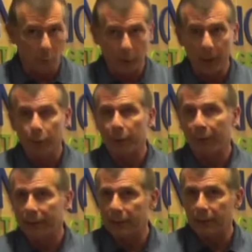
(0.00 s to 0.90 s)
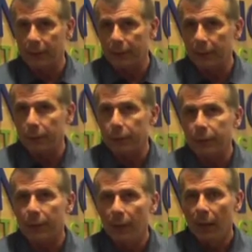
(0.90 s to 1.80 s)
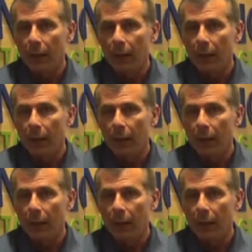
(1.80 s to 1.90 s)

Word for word: already previously used.